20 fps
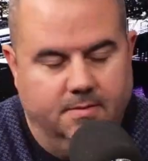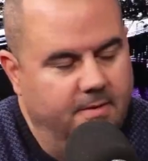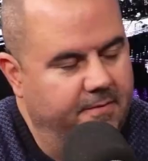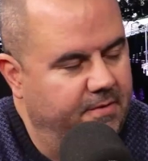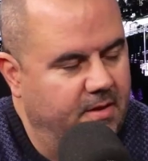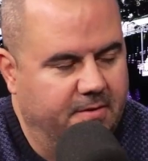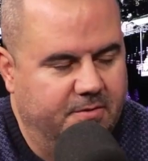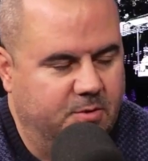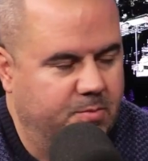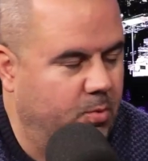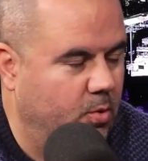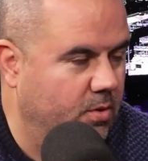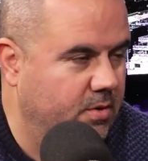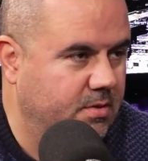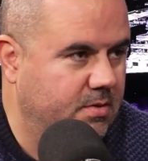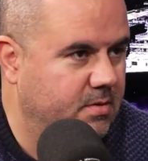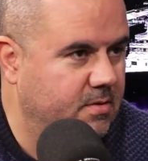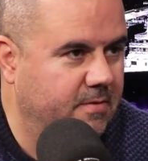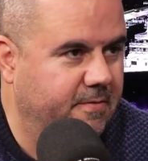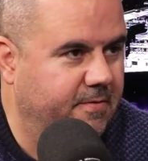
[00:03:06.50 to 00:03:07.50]
have loved
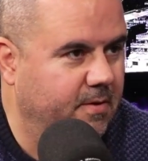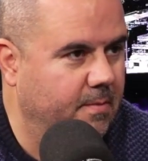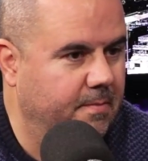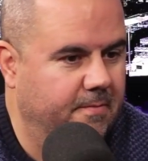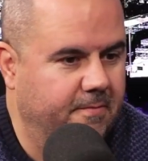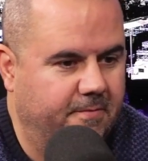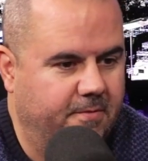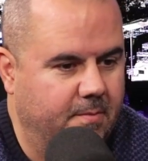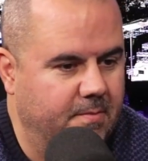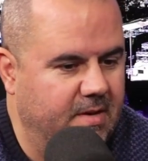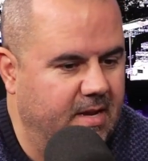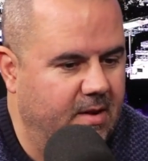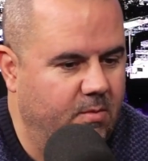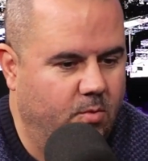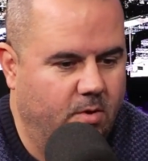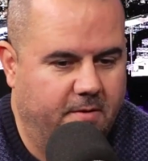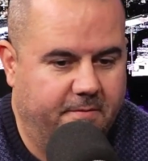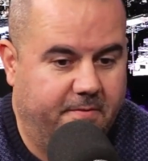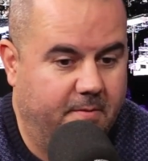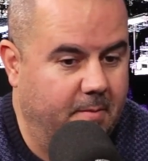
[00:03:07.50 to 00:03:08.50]
sports from day
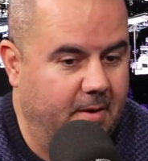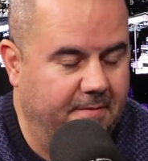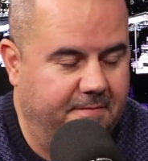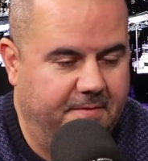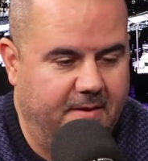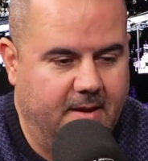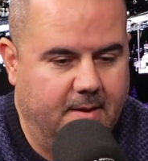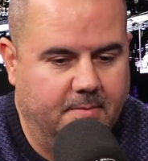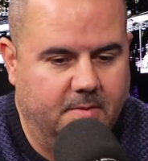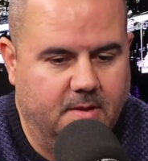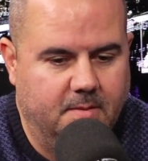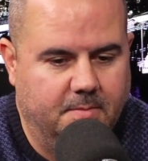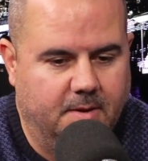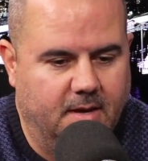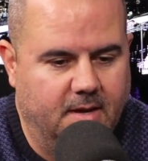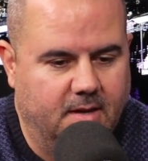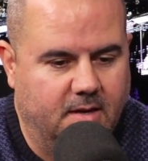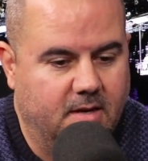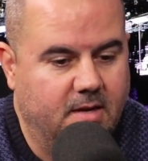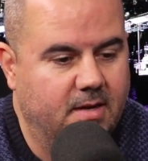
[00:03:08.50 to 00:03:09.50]
one. From my family,
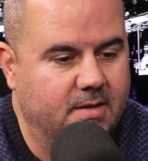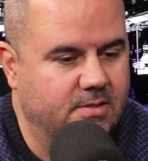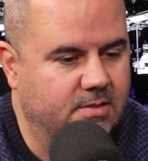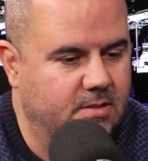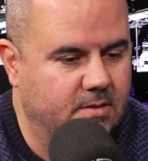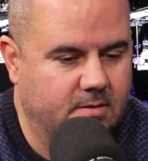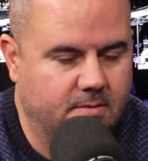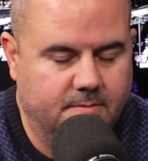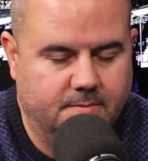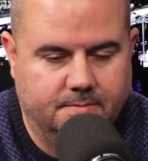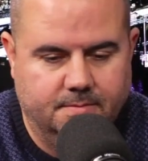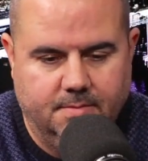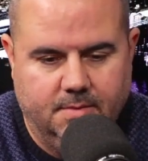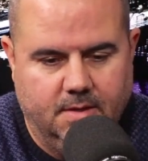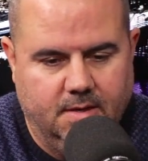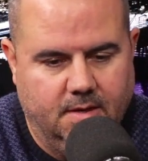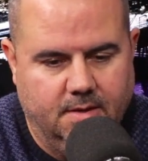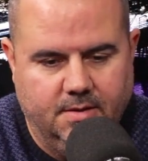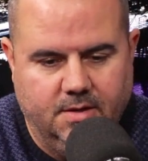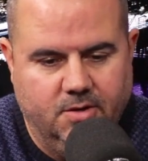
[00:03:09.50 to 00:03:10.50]
my cousin
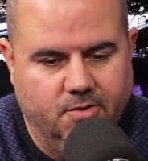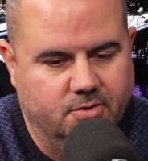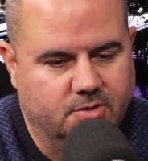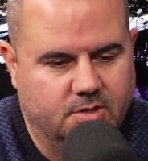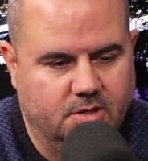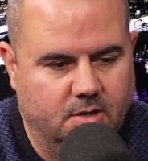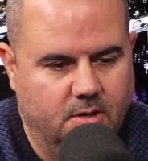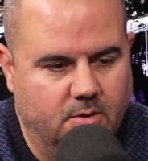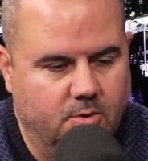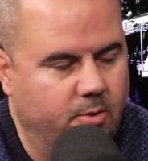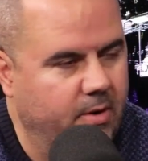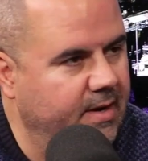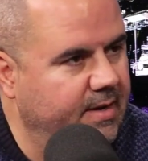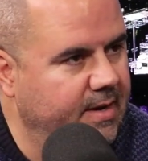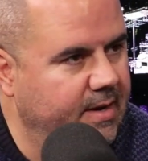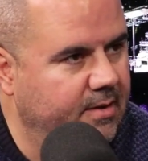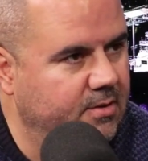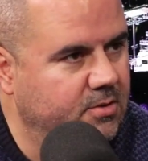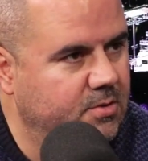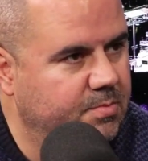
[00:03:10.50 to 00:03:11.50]
years ago, Greg
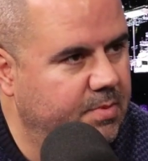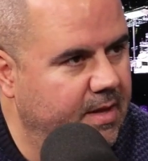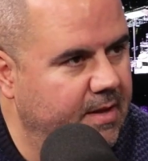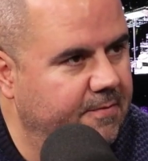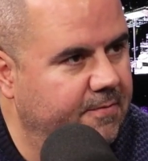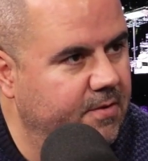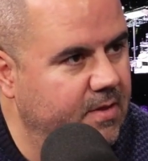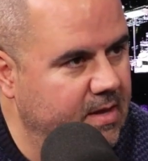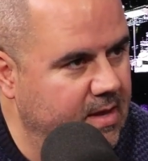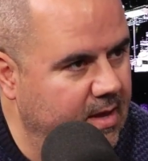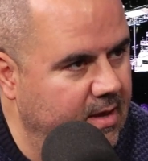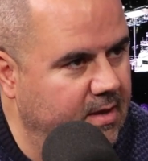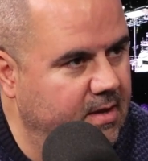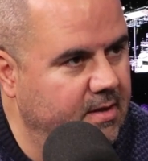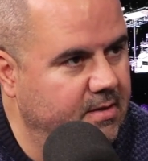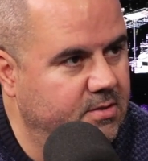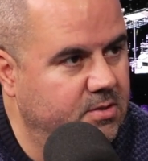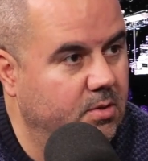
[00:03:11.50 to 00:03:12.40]
Nettles, played for the Yankees.